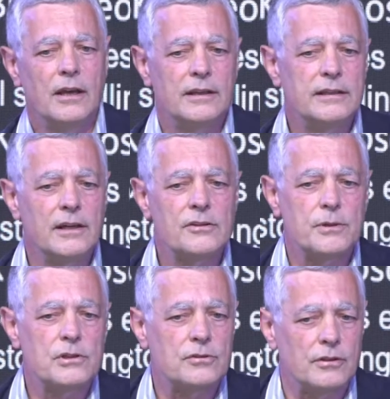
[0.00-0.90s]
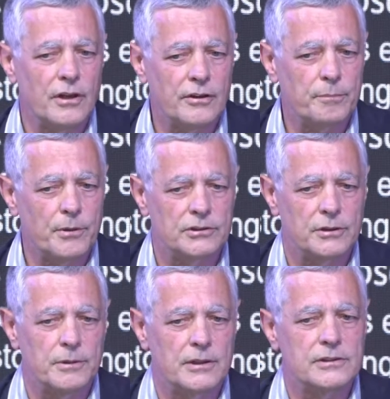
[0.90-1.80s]
here I switched to another
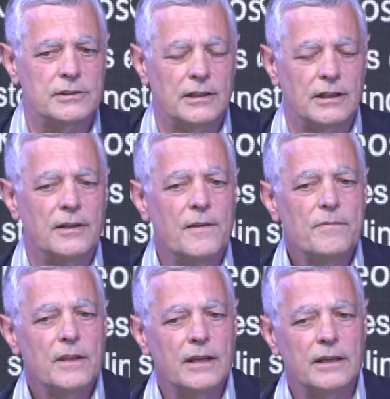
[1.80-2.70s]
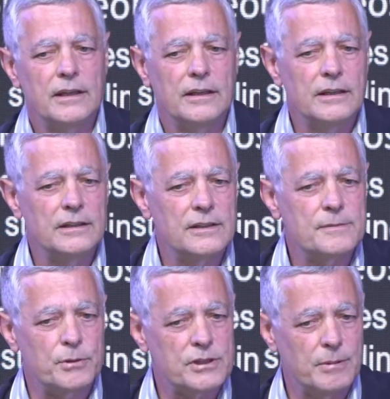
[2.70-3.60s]
project because in
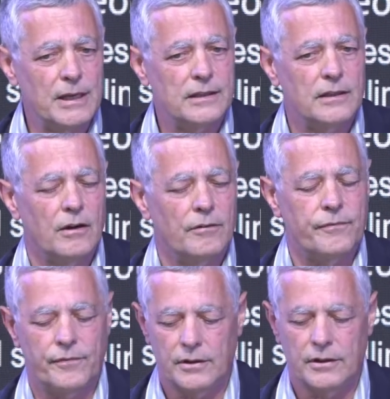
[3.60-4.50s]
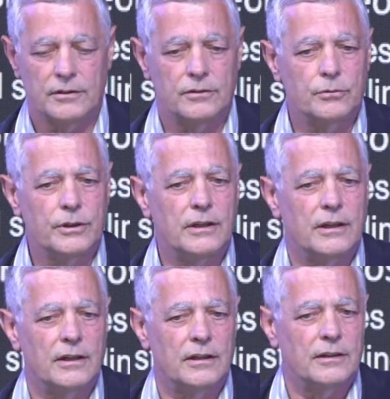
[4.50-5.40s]
this possibility of
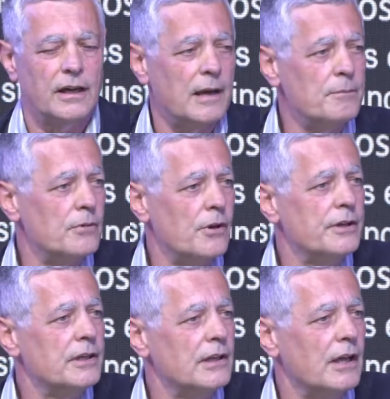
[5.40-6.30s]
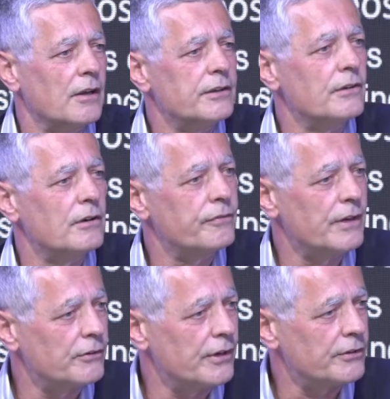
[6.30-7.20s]
I'm learning a lot of
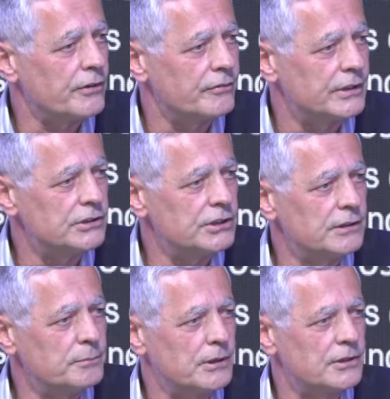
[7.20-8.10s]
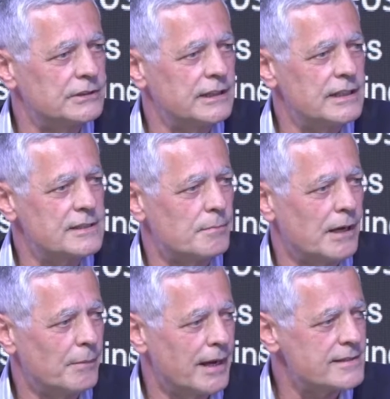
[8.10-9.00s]
Leonardo da Vinci because he's
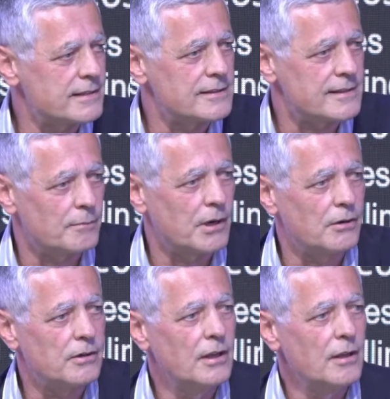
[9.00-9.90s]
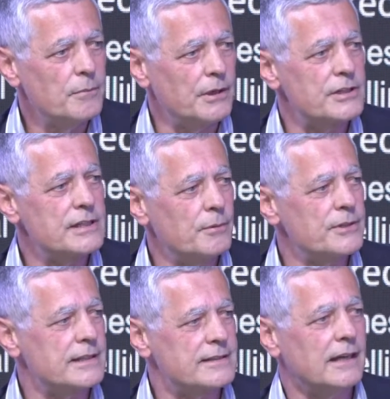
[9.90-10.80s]
my master in somehow, because he
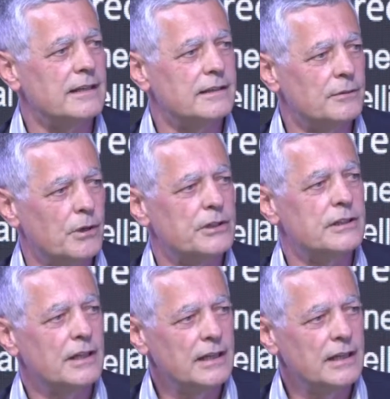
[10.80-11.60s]
was exactly what